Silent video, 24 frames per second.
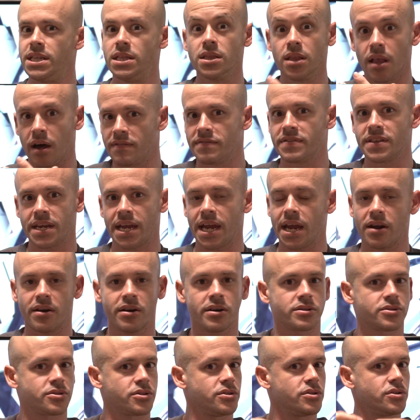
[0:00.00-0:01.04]
loved the
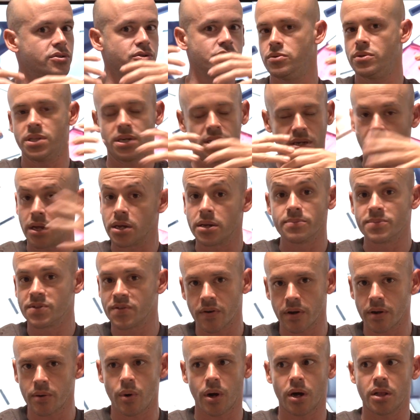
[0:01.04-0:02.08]
characters, the Gundams
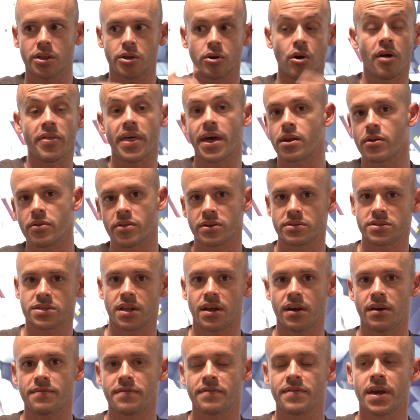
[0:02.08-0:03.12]
very well, and all that other
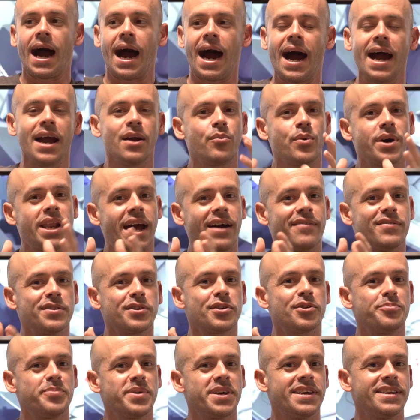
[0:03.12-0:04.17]
stuff, I would have a
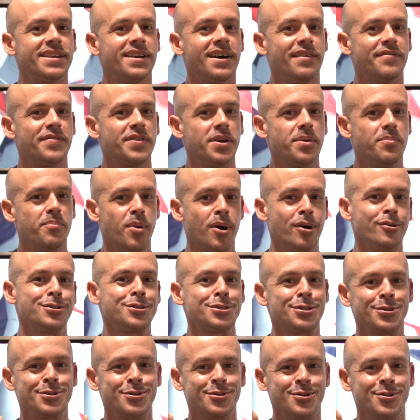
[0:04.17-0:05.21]
little bit of an
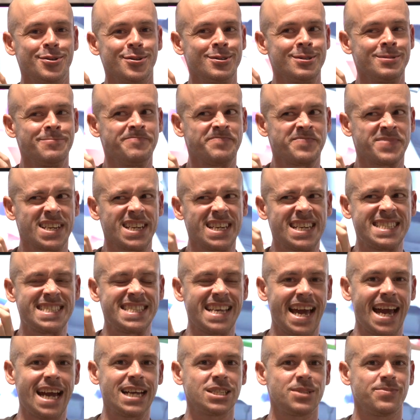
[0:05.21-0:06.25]
emotional
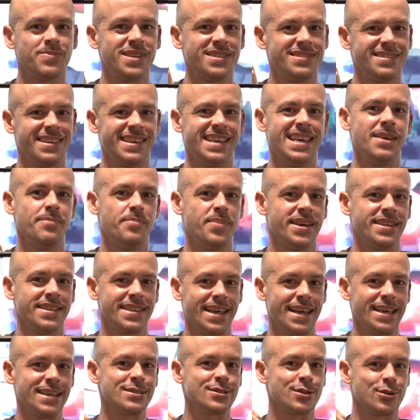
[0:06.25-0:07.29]
attachment to keeping
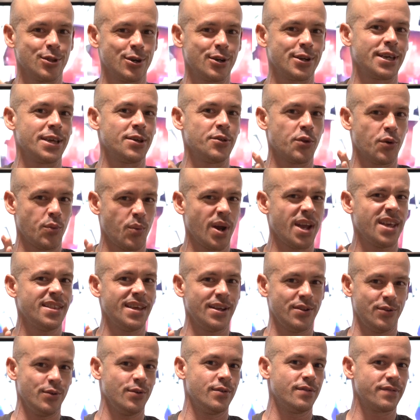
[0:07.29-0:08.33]
things looking the way
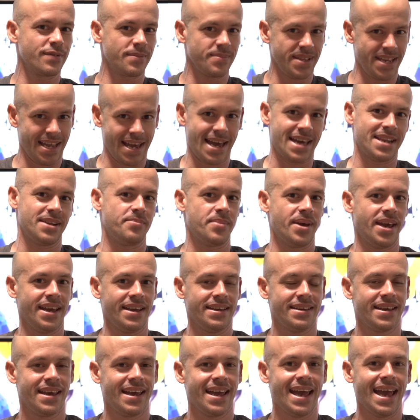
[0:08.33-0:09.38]
they do from the anime.
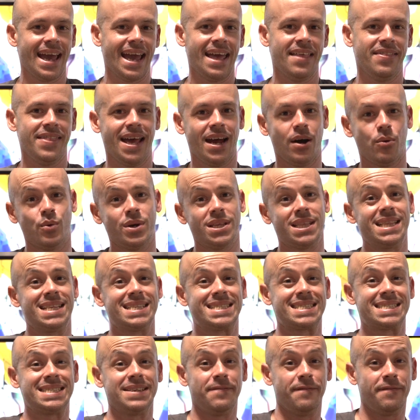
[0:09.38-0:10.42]
And that would
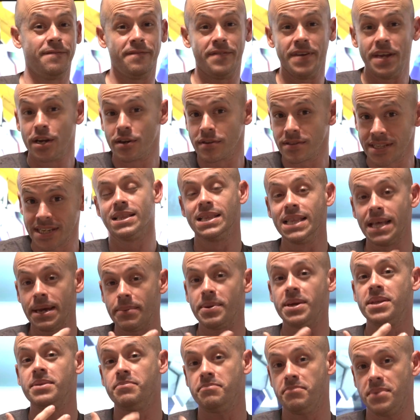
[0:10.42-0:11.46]
severely
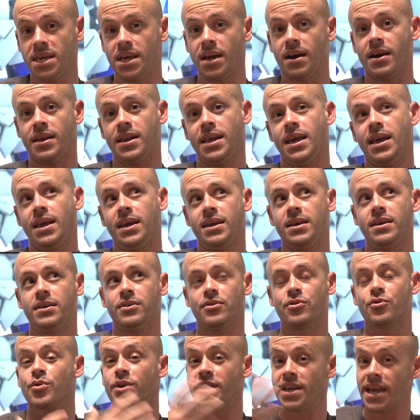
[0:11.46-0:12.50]
limit me on a
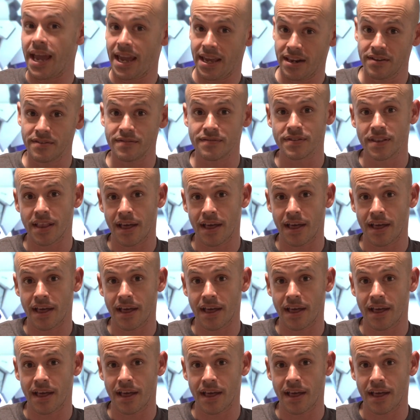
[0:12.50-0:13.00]
creative